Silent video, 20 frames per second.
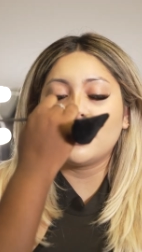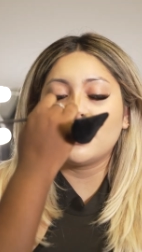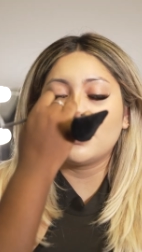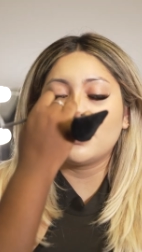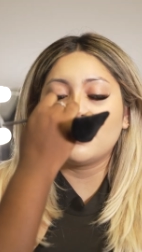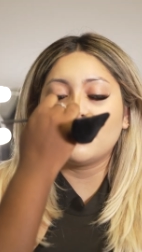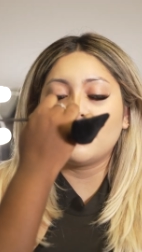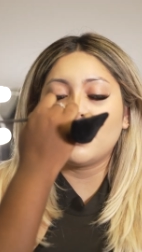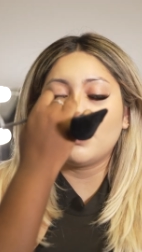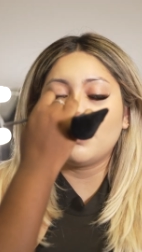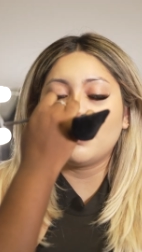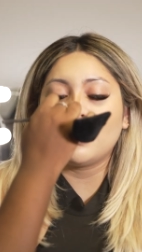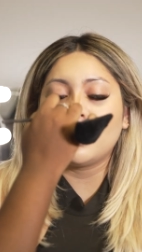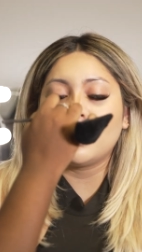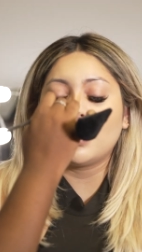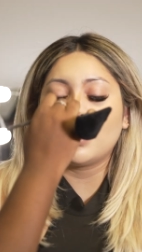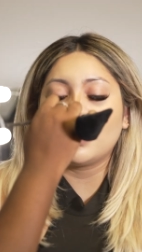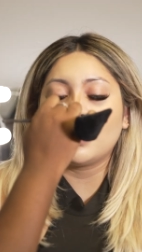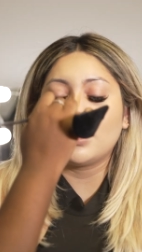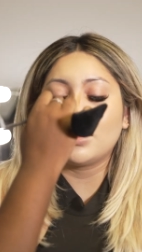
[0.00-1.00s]
A little bit of
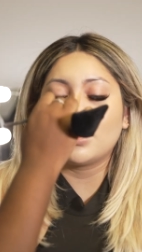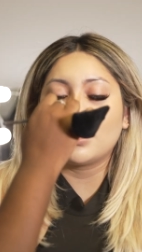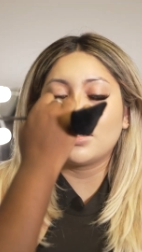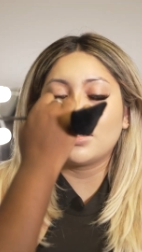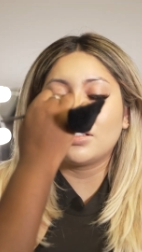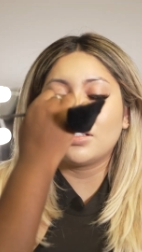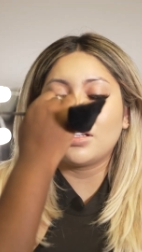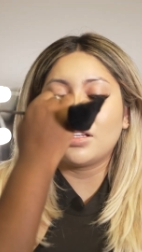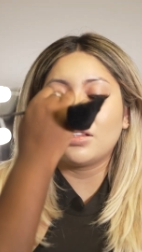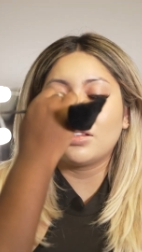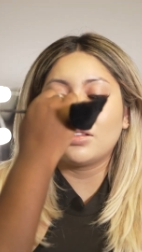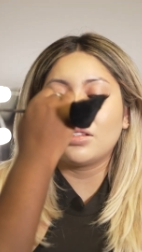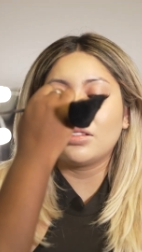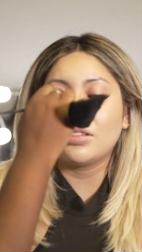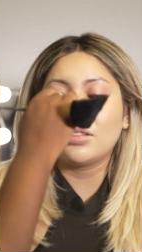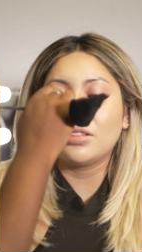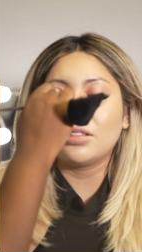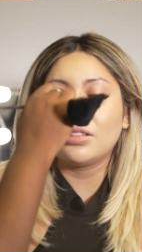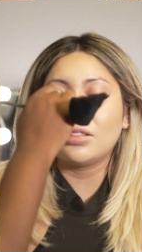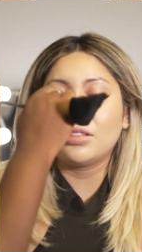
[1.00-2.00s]
nose contour
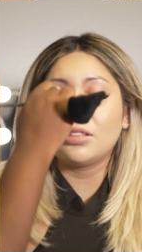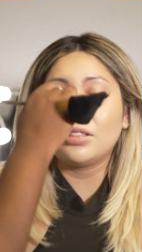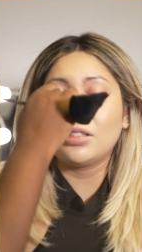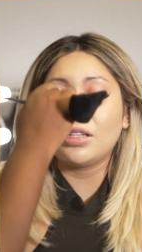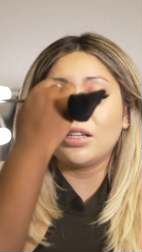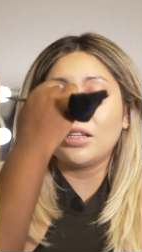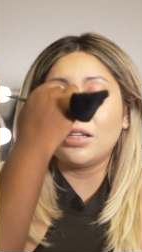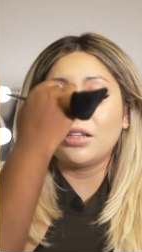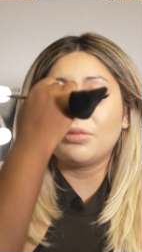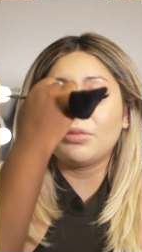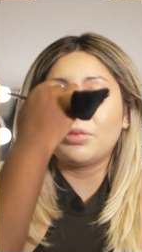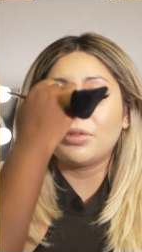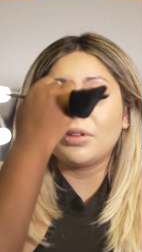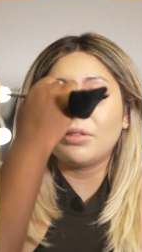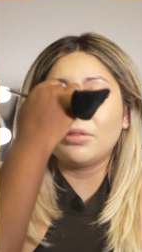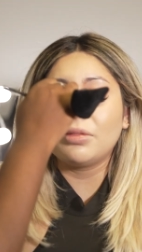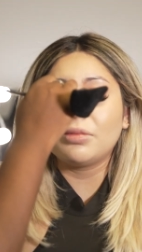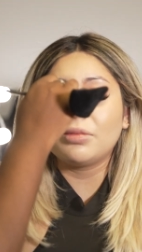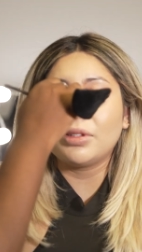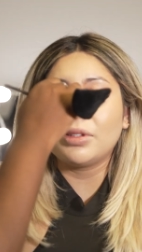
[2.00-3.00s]
using the same
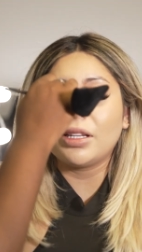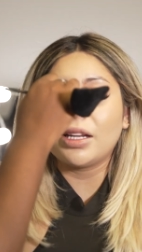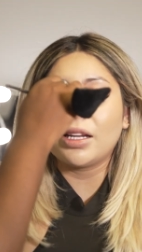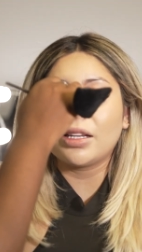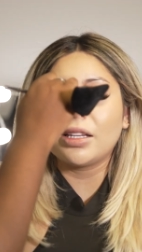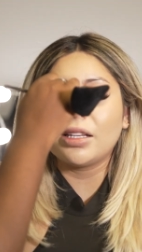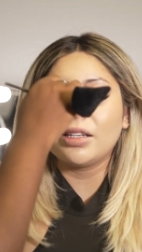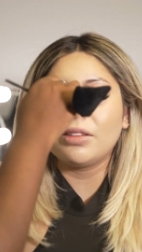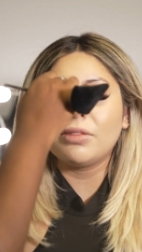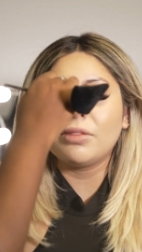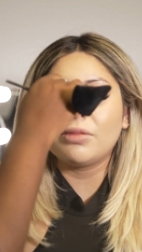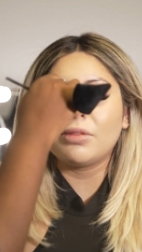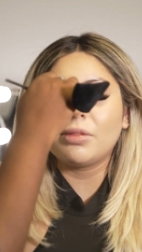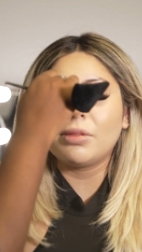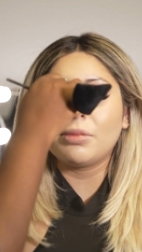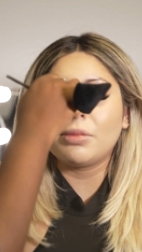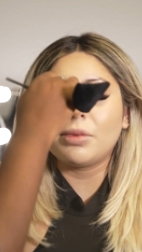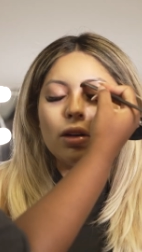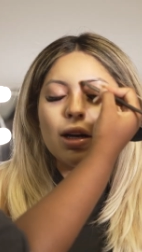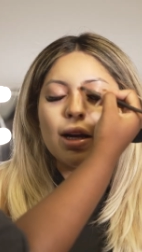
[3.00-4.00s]
shades that I use around the
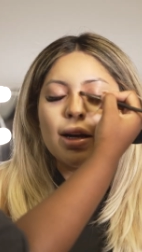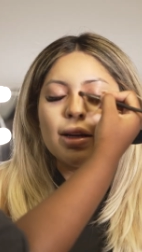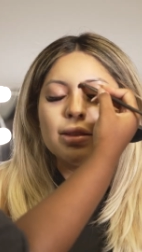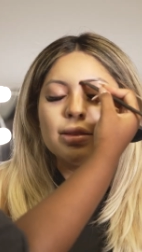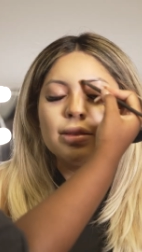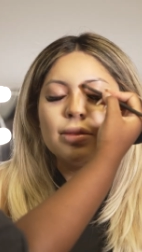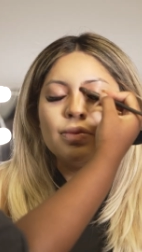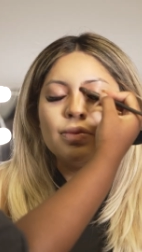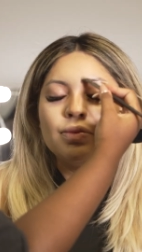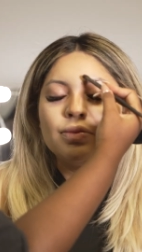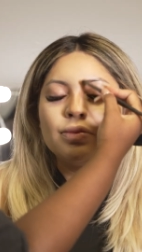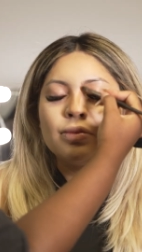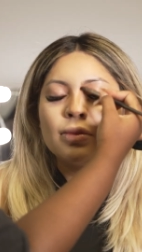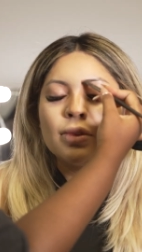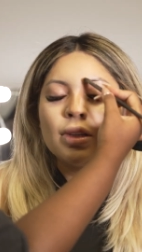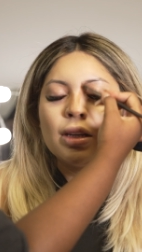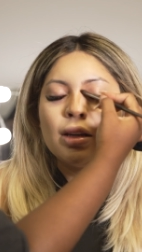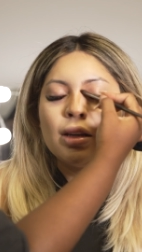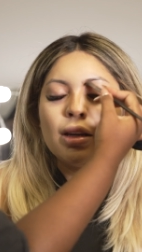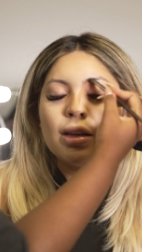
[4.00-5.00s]
perimeter of her
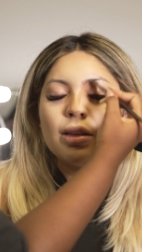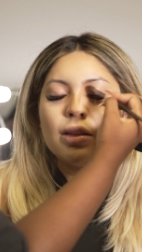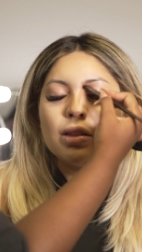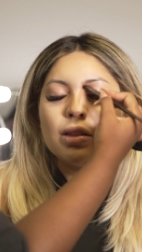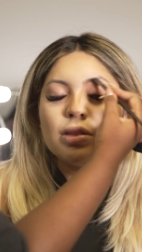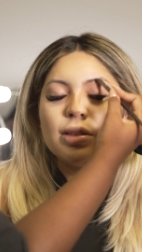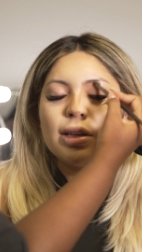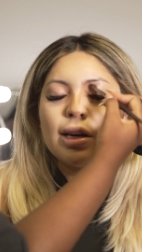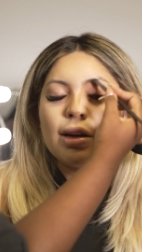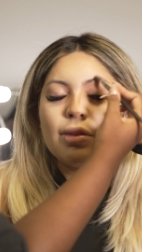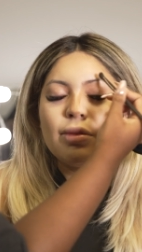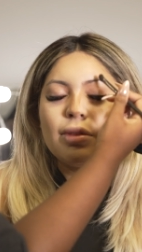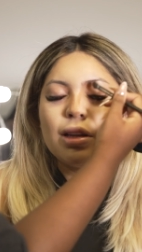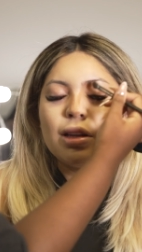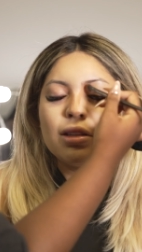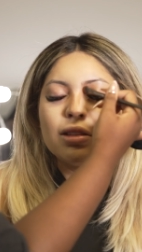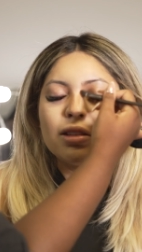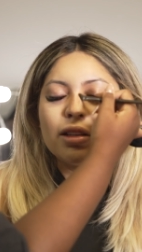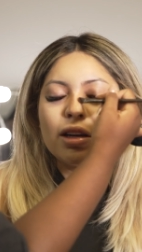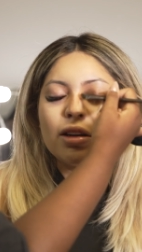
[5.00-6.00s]
face,
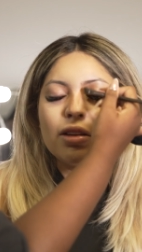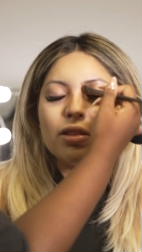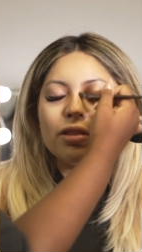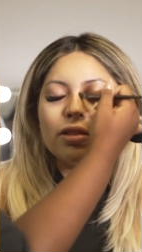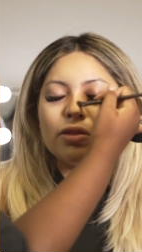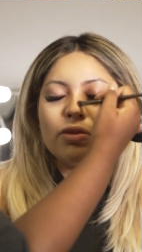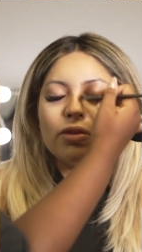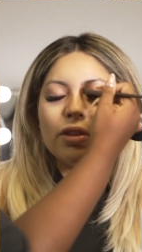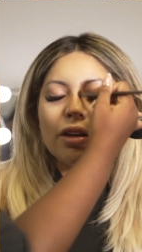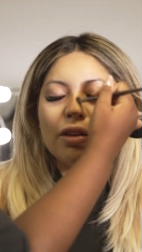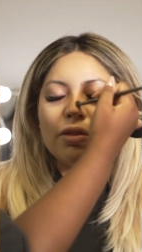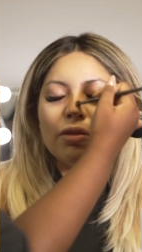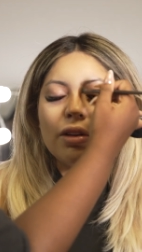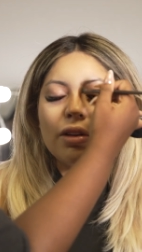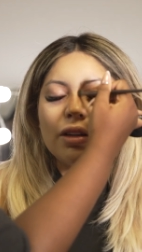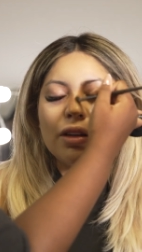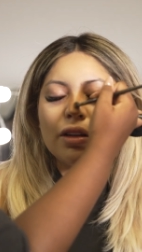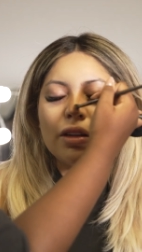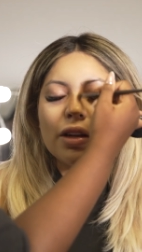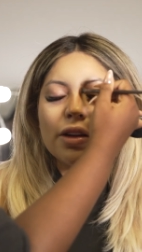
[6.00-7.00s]
and
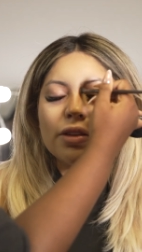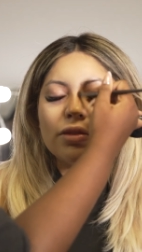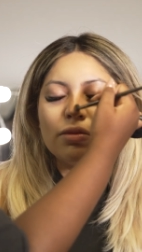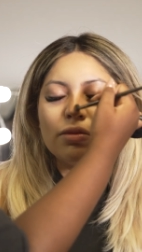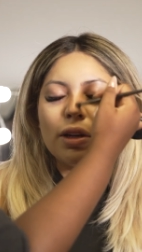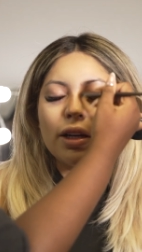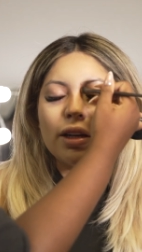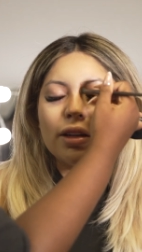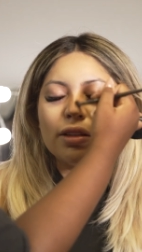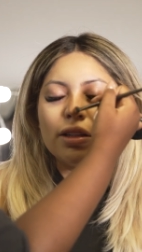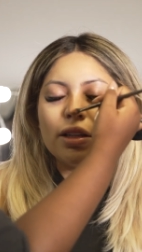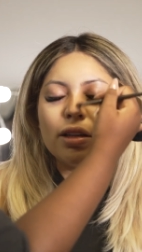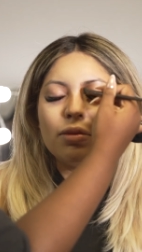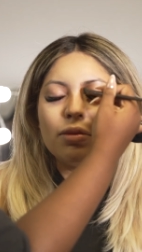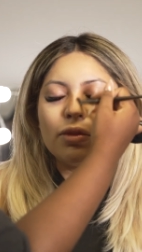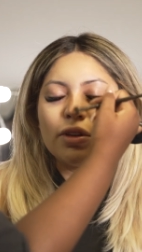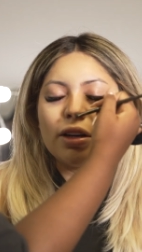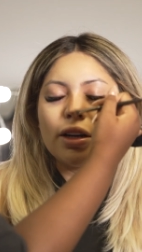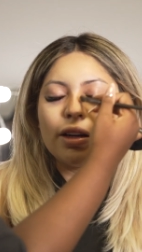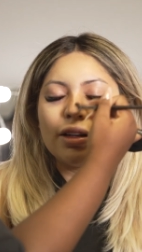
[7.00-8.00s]
I'm just using an angled
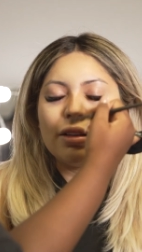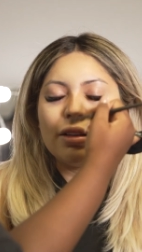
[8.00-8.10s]
brush for